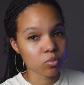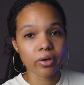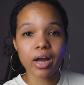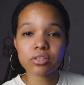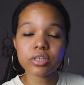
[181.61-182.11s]
we're
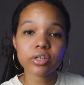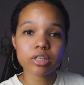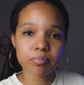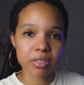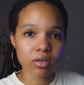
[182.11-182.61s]
actually going
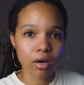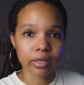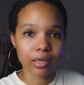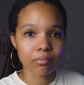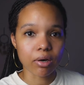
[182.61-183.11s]
to be
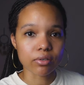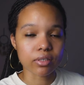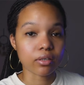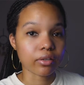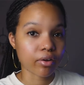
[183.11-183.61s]
talking about
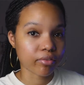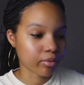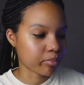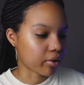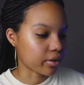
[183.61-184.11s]
in another
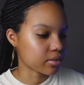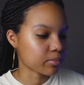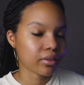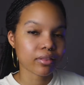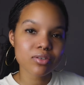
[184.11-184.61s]
point,
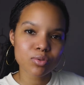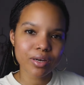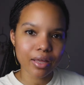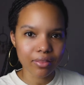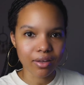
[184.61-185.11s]
but this one
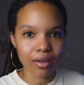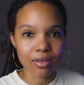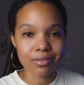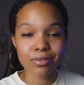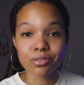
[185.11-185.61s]
I think
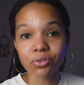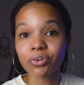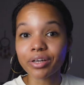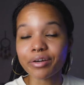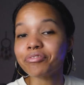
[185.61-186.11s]
is the
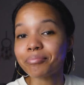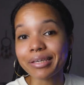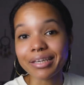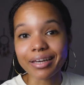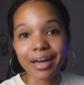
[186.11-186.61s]
story of
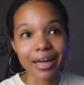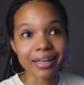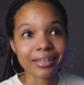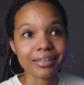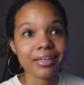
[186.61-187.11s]
me
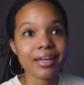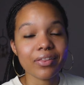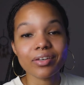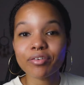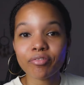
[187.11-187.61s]
and
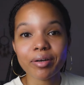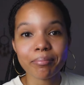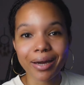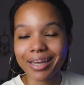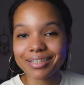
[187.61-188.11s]
the different
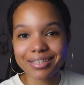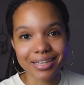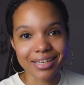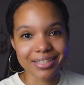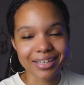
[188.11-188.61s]
mind
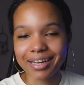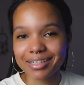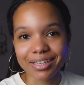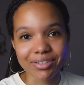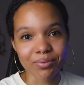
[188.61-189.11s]
states that I
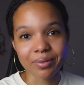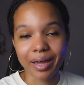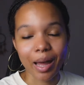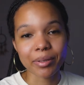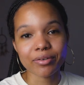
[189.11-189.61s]
tend to
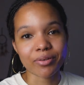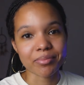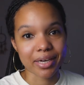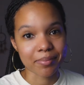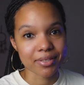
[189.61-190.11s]
inhabit from
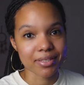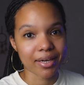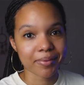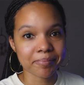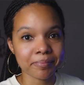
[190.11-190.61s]
time to
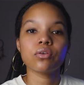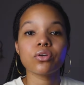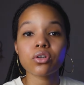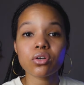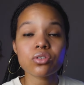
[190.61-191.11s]
time.
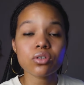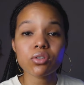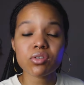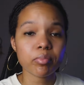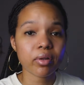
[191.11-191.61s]
You can also
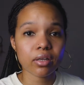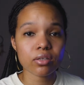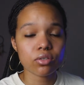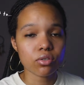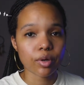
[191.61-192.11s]
use a
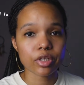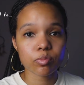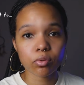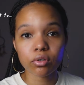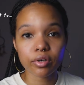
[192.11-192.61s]
playlist to
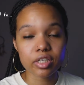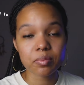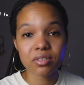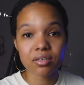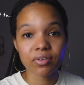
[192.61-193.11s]
explore a
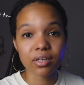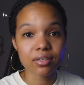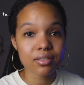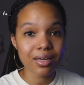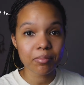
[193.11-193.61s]
specific
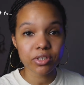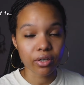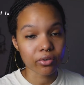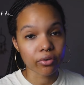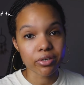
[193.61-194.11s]

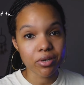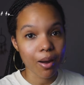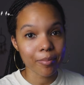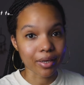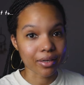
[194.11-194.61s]
subject or
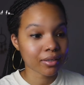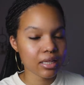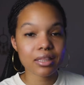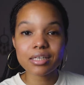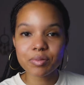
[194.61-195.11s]
topic.
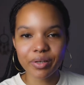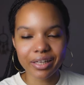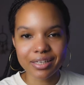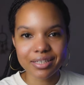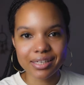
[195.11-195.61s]
This
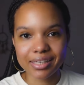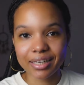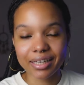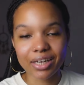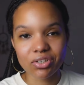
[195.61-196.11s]
playlist, A
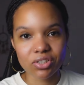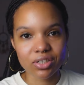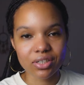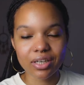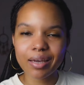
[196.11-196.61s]

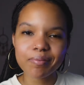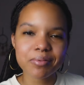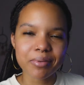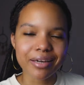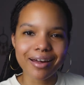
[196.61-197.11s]
Dedication, came to
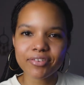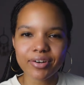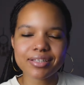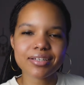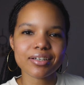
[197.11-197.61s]
me after
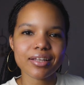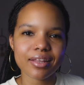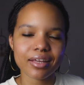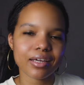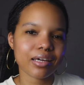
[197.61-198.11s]
I started
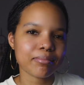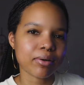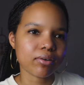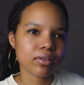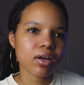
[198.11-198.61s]
thinking
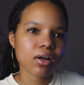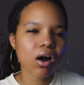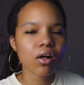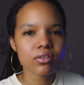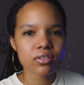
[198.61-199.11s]
about
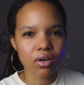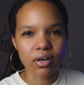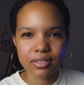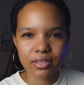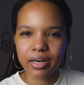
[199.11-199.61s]
all the
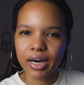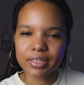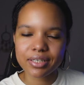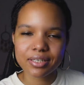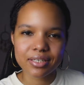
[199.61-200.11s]
songs that
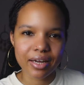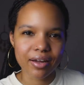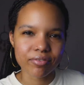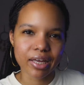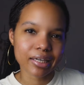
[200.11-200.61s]
artists
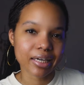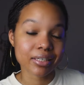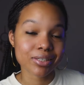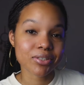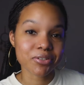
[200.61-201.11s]
have
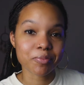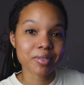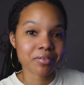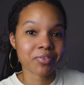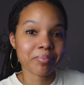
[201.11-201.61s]
dedicated to
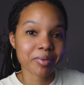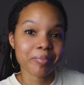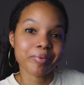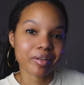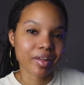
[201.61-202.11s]
specific
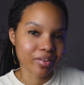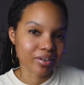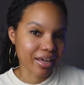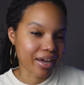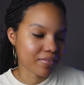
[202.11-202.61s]
people in their
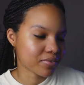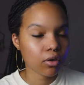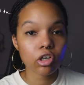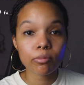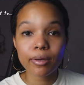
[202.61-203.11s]
lives.
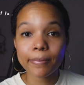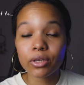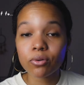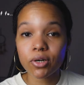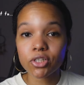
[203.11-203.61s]
Or maybe
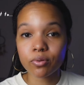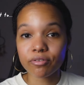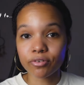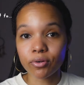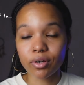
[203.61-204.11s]
you want to
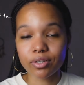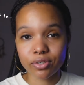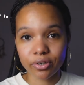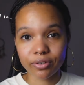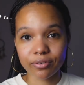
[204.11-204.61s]
evoke a
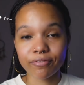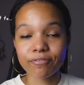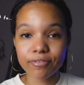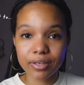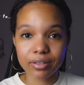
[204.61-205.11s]
certain
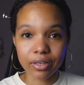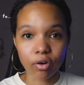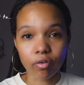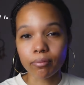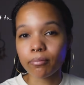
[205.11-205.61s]
feeling
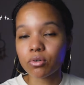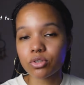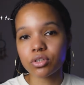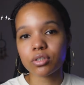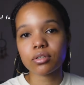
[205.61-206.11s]
or
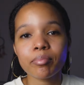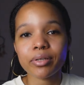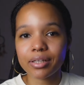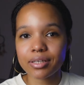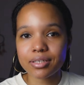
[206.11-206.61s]
emotion.
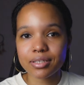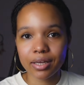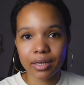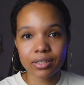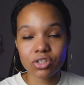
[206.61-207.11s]
Playlists
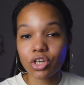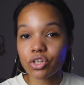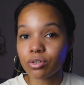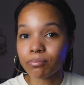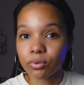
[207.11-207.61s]
can change
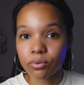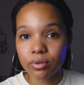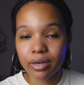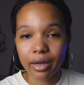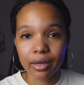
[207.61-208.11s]
your
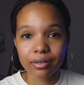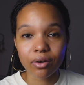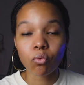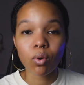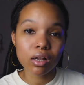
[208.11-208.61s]
mood, and a
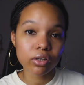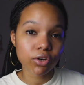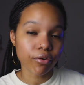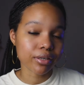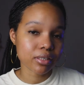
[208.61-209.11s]

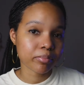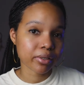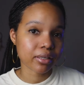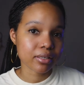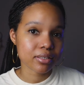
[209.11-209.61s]
well-curated
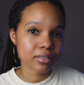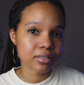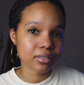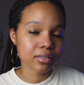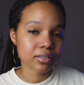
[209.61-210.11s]

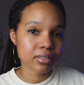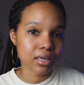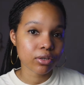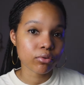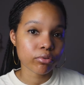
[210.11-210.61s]
playlist can
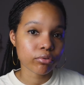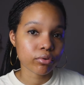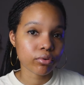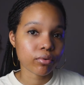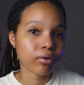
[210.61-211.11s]
take you
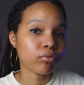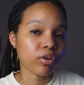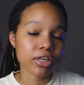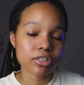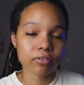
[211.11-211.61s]
through a
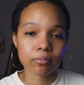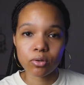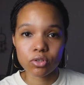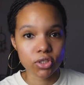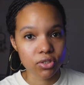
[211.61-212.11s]
range of
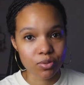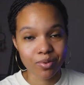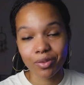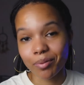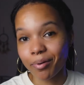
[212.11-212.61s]
emotions,
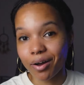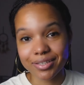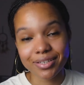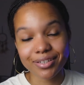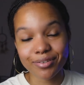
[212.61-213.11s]
whether
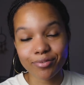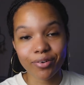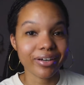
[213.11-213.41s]
positive or